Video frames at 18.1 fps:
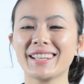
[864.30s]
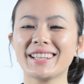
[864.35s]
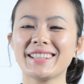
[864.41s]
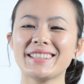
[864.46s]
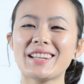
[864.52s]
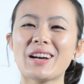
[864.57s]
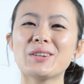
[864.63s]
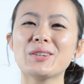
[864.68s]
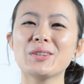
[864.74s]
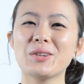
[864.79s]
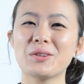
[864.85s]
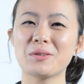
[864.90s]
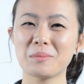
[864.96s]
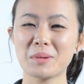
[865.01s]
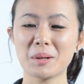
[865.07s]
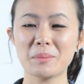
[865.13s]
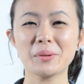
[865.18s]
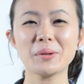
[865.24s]
Now, do you
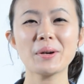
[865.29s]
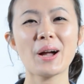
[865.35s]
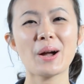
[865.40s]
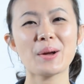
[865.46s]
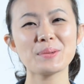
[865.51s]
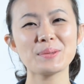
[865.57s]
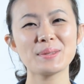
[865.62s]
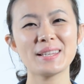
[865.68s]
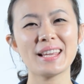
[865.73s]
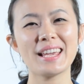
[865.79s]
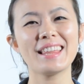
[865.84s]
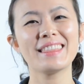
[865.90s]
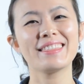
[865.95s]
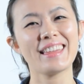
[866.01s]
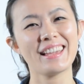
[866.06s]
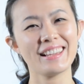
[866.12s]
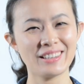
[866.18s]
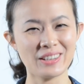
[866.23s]
remember how to say
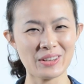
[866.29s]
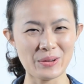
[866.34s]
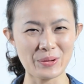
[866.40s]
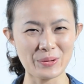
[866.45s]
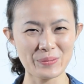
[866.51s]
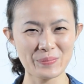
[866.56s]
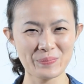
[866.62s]
thank you?